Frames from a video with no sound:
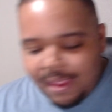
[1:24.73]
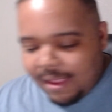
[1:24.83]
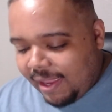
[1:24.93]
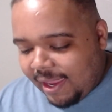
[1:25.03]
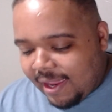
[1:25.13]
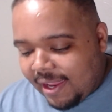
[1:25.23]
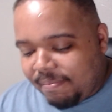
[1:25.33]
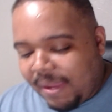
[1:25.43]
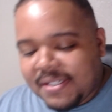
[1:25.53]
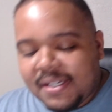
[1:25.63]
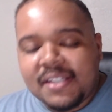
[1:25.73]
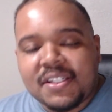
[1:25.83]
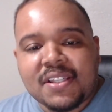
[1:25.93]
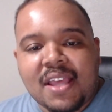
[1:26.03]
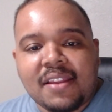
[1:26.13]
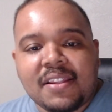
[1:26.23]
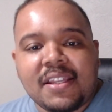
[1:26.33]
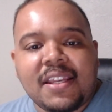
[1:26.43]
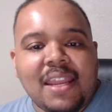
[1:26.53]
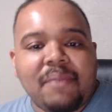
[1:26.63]
and basically just kind of the
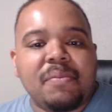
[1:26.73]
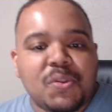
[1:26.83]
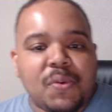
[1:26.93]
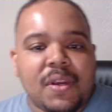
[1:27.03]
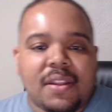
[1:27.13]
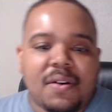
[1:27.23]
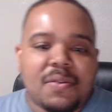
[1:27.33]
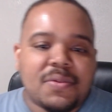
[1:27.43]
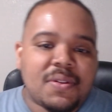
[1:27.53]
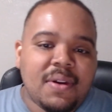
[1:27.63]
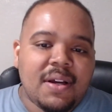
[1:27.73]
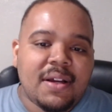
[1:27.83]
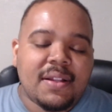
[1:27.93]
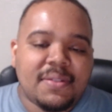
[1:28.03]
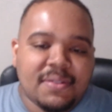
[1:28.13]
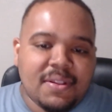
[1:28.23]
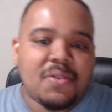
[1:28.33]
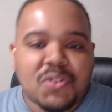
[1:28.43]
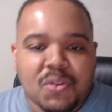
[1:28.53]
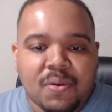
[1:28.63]
dynamic between those
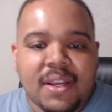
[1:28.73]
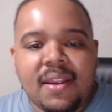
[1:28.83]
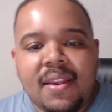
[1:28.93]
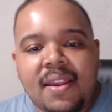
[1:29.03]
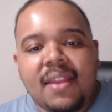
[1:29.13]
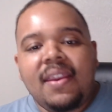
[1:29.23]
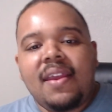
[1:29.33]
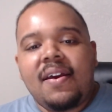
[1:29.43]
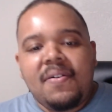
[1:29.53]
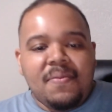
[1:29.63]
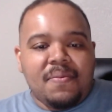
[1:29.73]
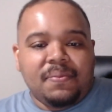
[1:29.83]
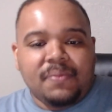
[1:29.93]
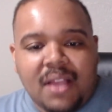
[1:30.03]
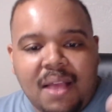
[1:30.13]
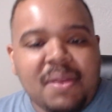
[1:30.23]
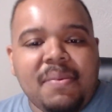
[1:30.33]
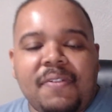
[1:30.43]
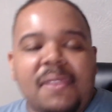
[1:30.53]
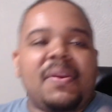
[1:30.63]
three. Now I'm going to
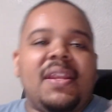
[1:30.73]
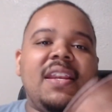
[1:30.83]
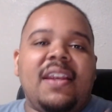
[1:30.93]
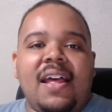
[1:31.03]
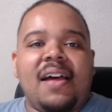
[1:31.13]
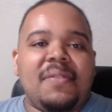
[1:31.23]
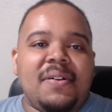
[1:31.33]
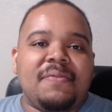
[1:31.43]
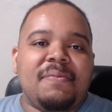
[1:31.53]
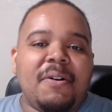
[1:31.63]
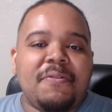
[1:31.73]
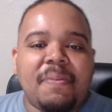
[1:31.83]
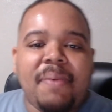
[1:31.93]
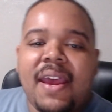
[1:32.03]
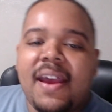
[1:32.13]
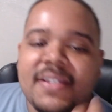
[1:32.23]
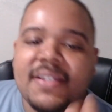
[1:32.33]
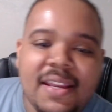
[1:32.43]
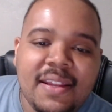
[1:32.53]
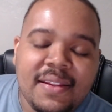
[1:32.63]
be flipping in and out of both the past
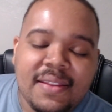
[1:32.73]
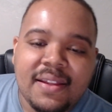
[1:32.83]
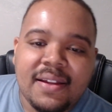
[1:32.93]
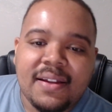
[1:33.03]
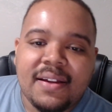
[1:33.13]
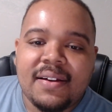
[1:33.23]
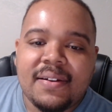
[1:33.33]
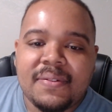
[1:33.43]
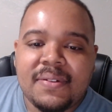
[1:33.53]
and the